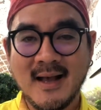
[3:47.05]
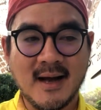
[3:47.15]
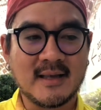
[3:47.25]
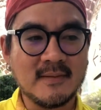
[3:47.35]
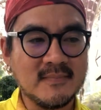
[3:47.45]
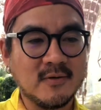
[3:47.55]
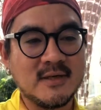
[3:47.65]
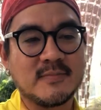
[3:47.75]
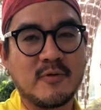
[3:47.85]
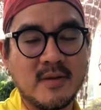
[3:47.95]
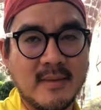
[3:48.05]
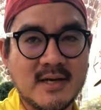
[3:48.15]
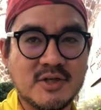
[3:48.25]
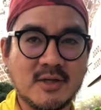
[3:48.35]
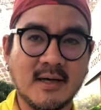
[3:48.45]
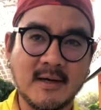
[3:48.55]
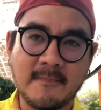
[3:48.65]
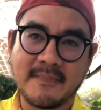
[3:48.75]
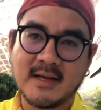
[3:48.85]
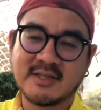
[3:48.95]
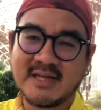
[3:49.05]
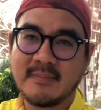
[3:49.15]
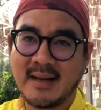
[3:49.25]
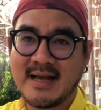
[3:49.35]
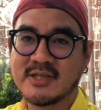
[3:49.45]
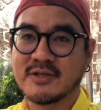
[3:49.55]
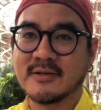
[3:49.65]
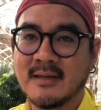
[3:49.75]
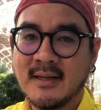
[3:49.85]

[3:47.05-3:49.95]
A gimbal is pretty much a stabilizer